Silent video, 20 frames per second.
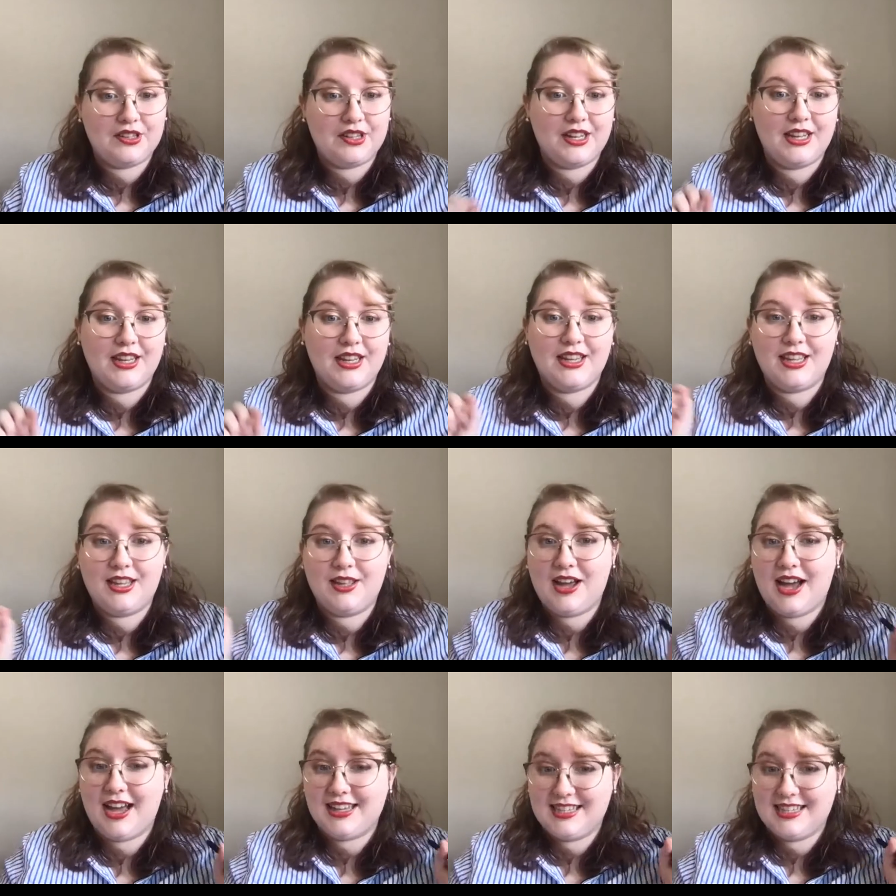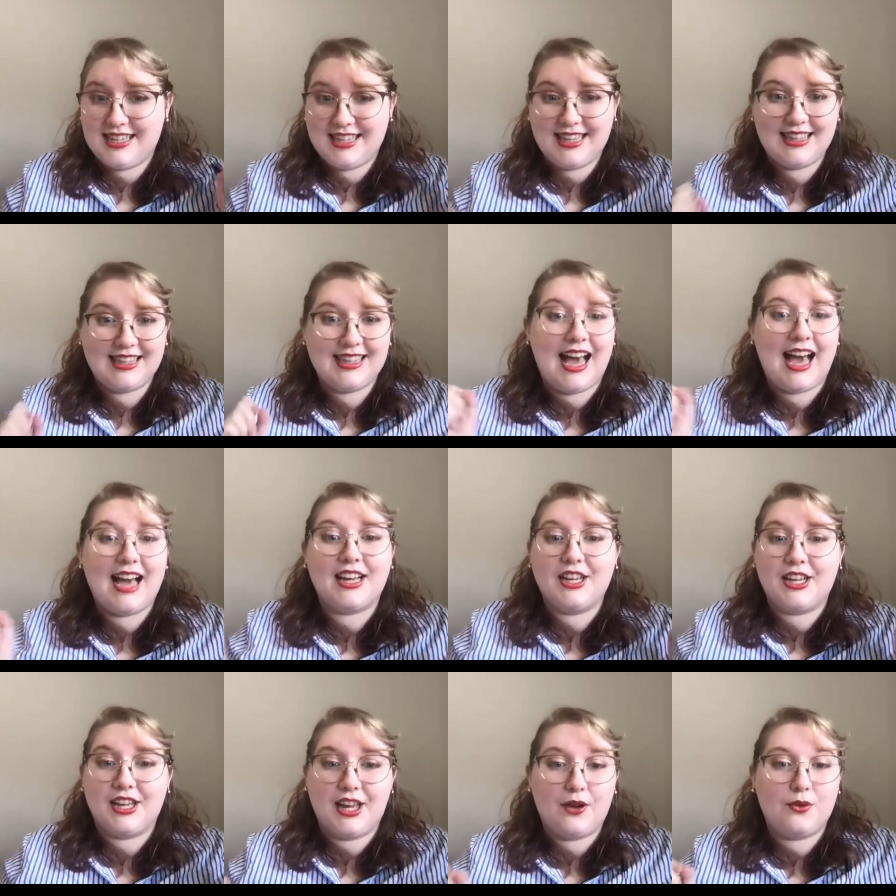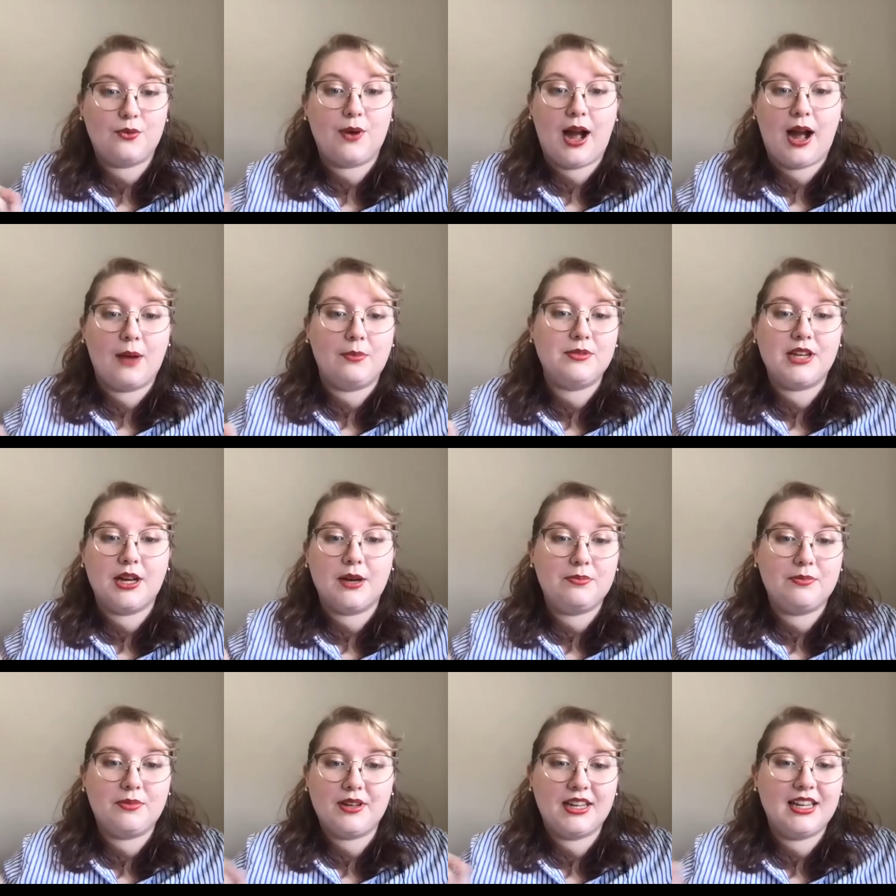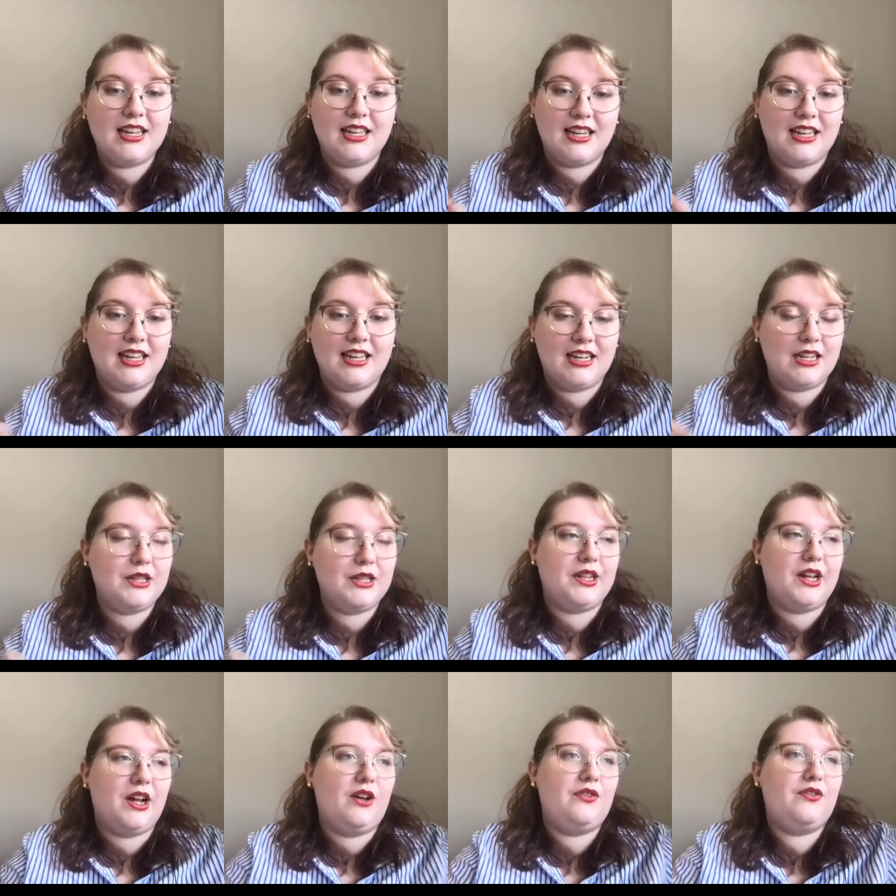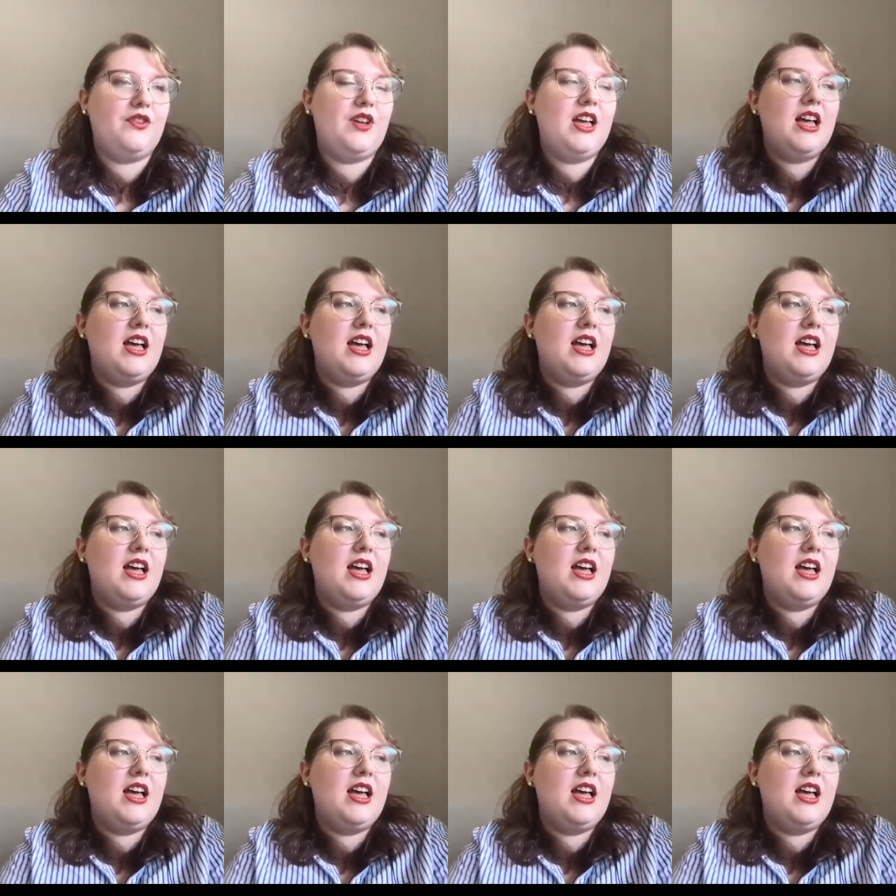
and the idea that that could get wrapped up in, in itself.